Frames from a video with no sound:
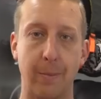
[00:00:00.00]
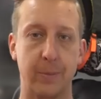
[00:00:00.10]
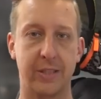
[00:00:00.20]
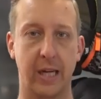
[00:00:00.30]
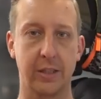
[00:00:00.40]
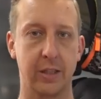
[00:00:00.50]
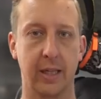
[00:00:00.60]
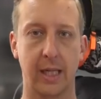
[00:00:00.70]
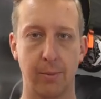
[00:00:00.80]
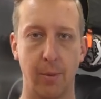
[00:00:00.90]
back protection
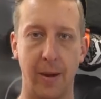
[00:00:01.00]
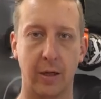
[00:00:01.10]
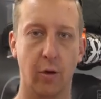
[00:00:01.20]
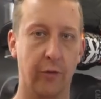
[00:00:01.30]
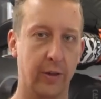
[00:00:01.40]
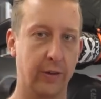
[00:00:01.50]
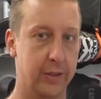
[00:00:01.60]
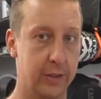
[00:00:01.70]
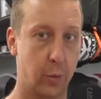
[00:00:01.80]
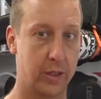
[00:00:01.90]
that CamelBak are offering
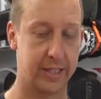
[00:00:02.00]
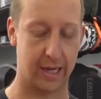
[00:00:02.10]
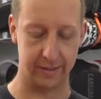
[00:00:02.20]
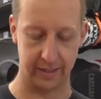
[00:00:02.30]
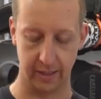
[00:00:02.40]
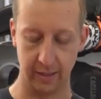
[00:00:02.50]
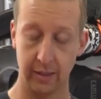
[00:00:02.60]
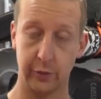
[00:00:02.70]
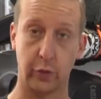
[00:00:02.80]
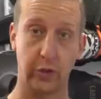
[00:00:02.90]
from 2018,
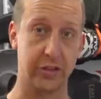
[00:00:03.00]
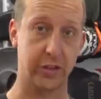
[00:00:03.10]
it's also a